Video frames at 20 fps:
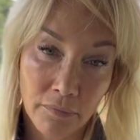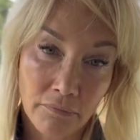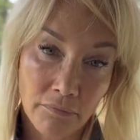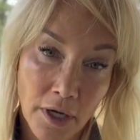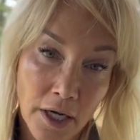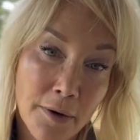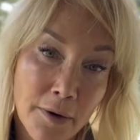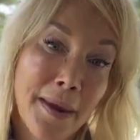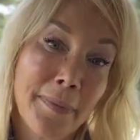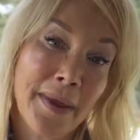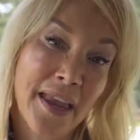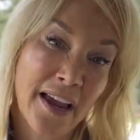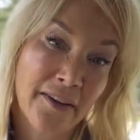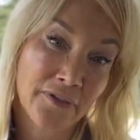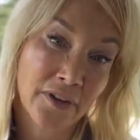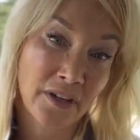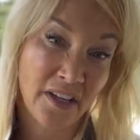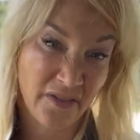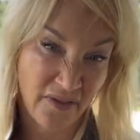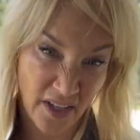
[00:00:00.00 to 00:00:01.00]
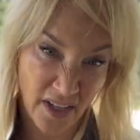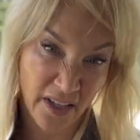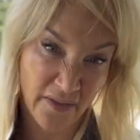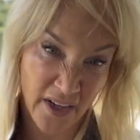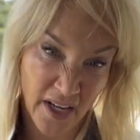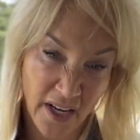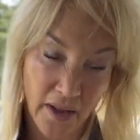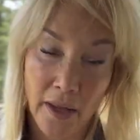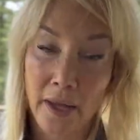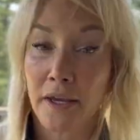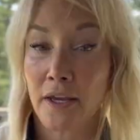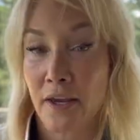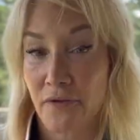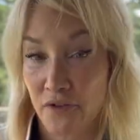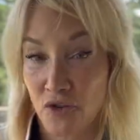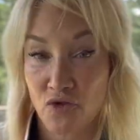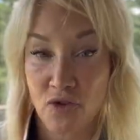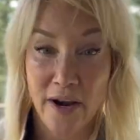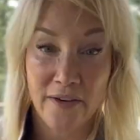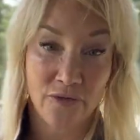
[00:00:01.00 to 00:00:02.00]
And you maybe have to, if you live in LA, you have to
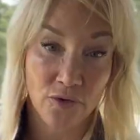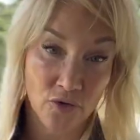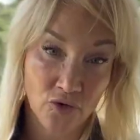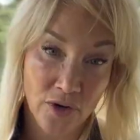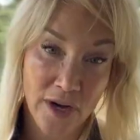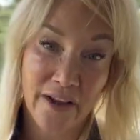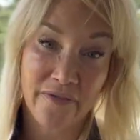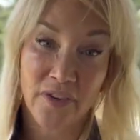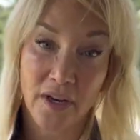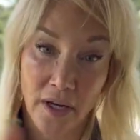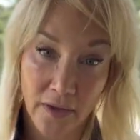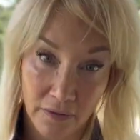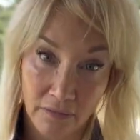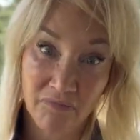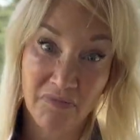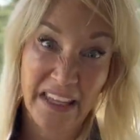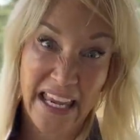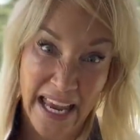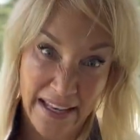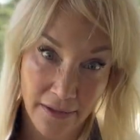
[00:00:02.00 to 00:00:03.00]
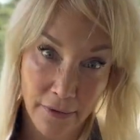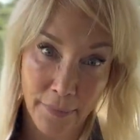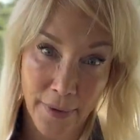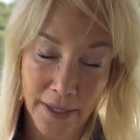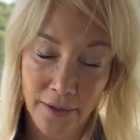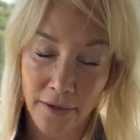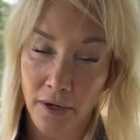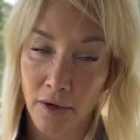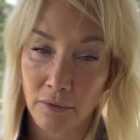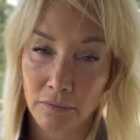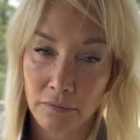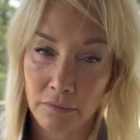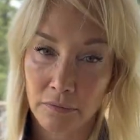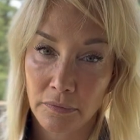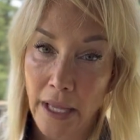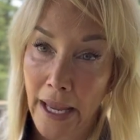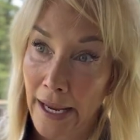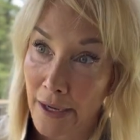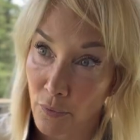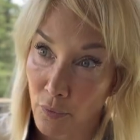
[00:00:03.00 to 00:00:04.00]
drive through traffic and get to Petco
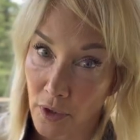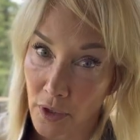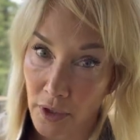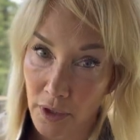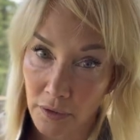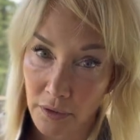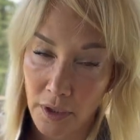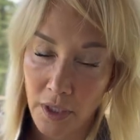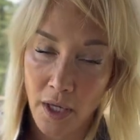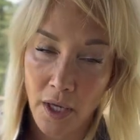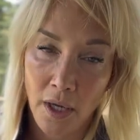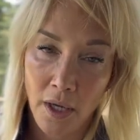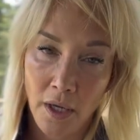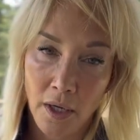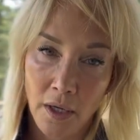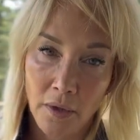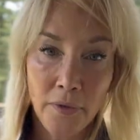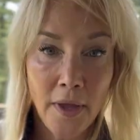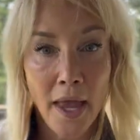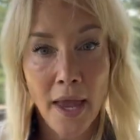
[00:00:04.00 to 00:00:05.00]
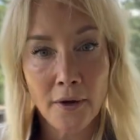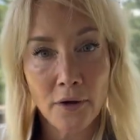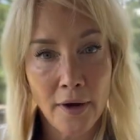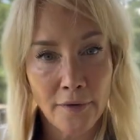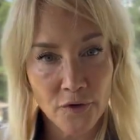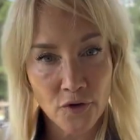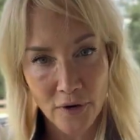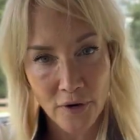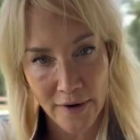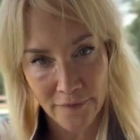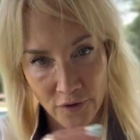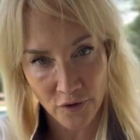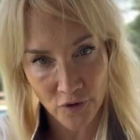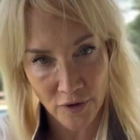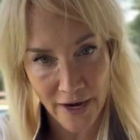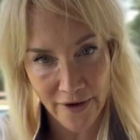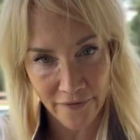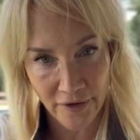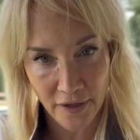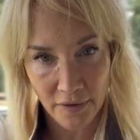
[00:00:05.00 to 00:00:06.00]
and work. Then you have to drive through
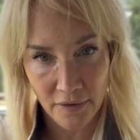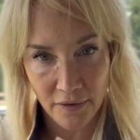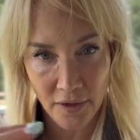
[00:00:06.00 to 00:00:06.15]
traffic.